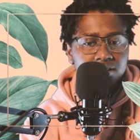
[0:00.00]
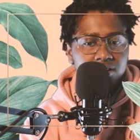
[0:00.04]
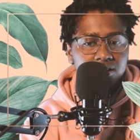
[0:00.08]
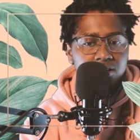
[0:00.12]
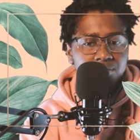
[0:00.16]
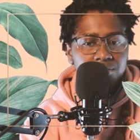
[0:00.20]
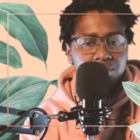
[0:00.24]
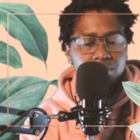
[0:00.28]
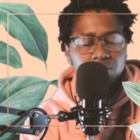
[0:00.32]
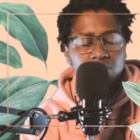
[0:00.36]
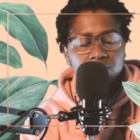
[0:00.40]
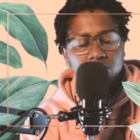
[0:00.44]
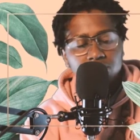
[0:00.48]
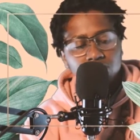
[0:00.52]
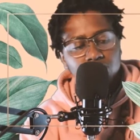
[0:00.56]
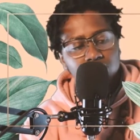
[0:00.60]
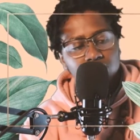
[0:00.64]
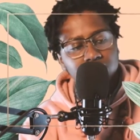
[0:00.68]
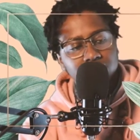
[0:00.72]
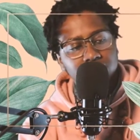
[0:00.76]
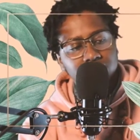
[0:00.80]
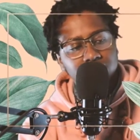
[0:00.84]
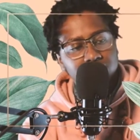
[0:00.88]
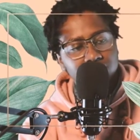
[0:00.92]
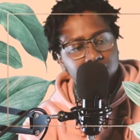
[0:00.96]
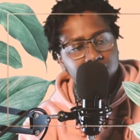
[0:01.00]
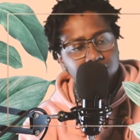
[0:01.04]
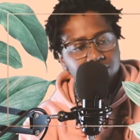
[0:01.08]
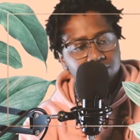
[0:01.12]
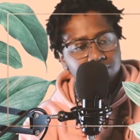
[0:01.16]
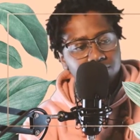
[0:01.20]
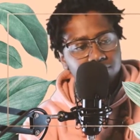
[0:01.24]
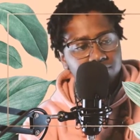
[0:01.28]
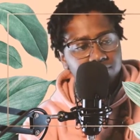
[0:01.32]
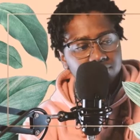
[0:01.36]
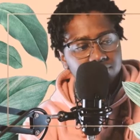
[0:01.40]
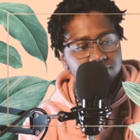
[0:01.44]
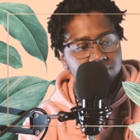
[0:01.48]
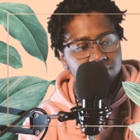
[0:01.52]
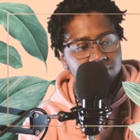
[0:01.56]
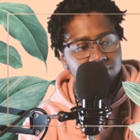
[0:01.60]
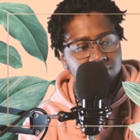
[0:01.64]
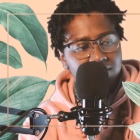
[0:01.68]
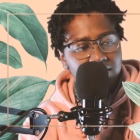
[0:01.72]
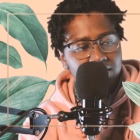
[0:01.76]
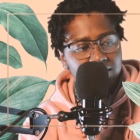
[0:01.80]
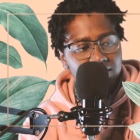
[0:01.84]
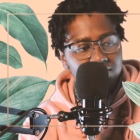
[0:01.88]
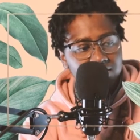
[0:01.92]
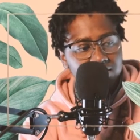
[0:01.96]
about what oneself
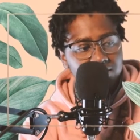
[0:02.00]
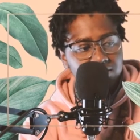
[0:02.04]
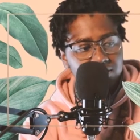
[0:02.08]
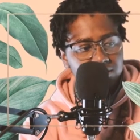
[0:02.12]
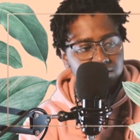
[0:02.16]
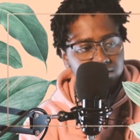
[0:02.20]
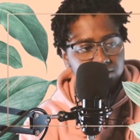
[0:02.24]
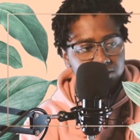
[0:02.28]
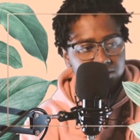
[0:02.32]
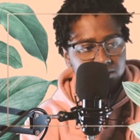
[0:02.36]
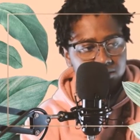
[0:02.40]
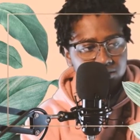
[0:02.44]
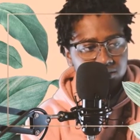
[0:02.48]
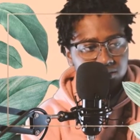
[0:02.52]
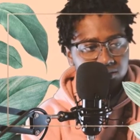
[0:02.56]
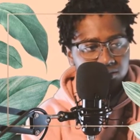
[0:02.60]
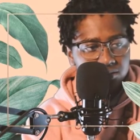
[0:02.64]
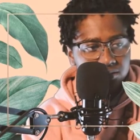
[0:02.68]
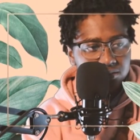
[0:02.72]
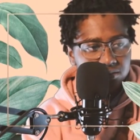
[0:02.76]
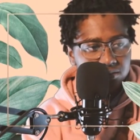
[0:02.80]
actually is.